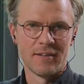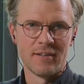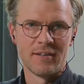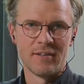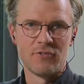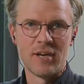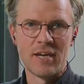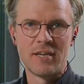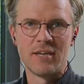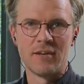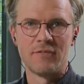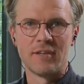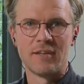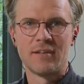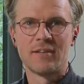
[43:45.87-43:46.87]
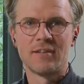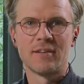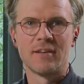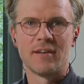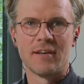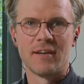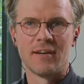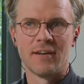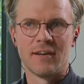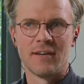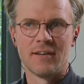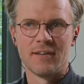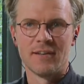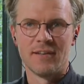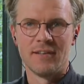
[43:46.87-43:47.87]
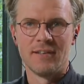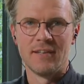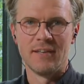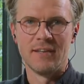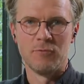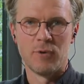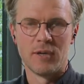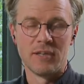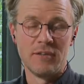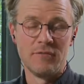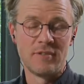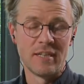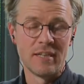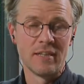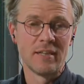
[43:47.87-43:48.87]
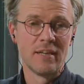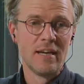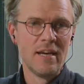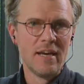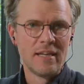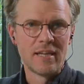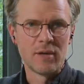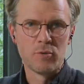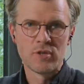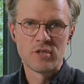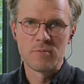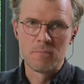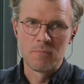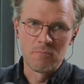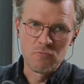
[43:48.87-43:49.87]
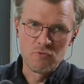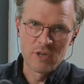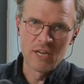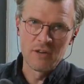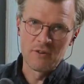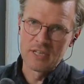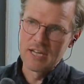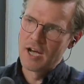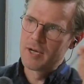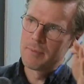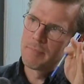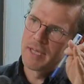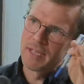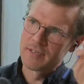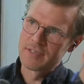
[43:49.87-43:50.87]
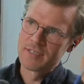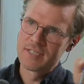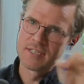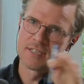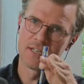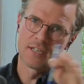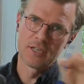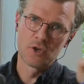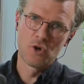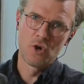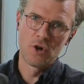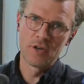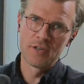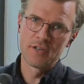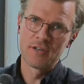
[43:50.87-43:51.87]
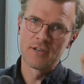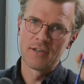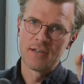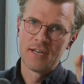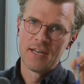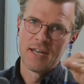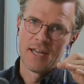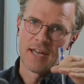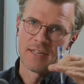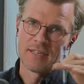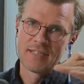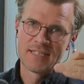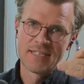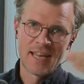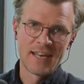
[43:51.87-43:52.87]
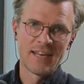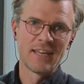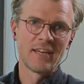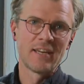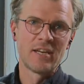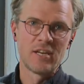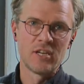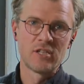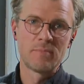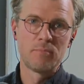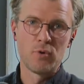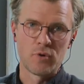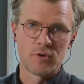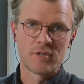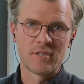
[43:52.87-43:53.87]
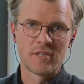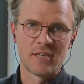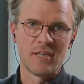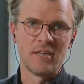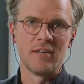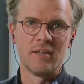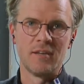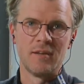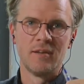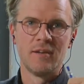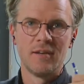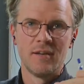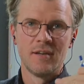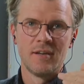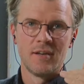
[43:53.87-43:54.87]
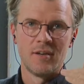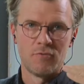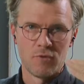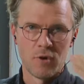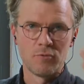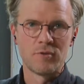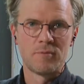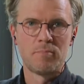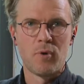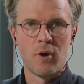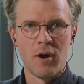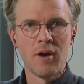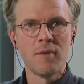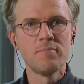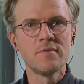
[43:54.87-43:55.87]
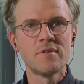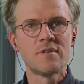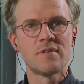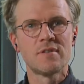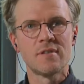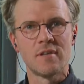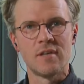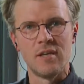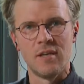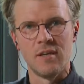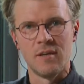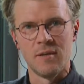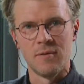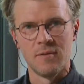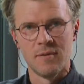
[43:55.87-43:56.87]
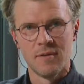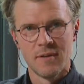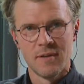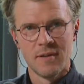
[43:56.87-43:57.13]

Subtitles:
in Reykjavik in the one evening, there was a young man sitting in a corner and selling his books. He wrote poems, he